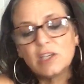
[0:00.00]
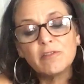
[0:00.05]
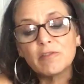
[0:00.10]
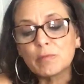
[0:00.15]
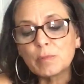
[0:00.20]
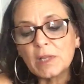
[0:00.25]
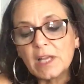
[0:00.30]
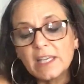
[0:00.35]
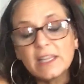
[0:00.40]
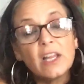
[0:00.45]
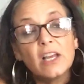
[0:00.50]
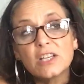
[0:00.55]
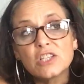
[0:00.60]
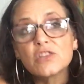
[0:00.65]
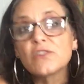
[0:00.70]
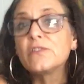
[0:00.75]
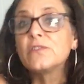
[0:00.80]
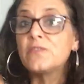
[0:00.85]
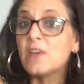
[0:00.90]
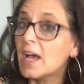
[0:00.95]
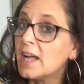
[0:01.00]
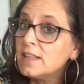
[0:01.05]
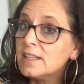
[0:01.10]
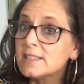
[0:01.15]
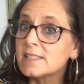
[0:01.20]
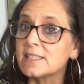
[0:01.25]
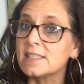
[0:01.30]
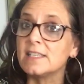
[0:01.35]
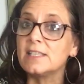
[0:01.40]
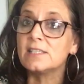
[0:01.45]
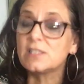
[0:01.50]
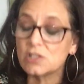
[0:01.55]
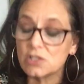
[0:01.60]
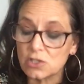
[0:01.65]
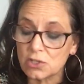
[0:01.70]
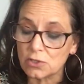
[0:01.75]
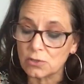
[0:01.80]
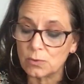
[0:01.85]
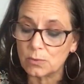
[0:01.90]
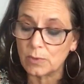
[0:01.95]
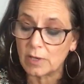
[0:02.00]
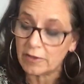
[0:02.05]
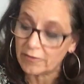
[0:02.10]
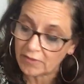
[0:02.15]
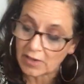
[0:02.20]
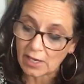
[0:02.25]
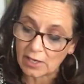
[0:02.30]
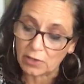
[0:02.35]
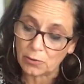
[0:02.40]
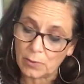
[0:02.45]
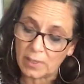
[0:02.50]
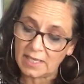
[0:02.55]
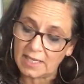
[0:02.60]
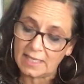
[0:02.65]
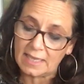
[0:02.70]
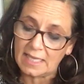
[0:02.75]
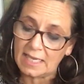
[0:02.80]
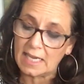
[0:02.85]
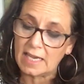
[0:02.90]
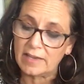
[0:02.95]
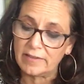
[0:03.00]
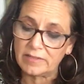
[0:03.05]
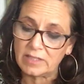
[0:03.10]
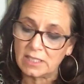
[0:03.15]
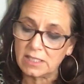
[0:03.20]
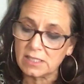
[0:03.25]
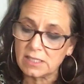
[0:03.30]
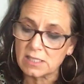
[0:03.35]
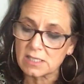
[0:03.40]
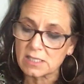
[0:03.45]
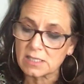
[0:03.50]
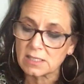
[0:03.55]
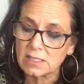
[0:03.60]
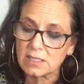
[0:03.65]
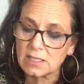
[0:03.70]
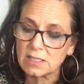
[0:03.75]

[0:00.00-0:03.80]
applied logical fallacies to evaluating the evidence.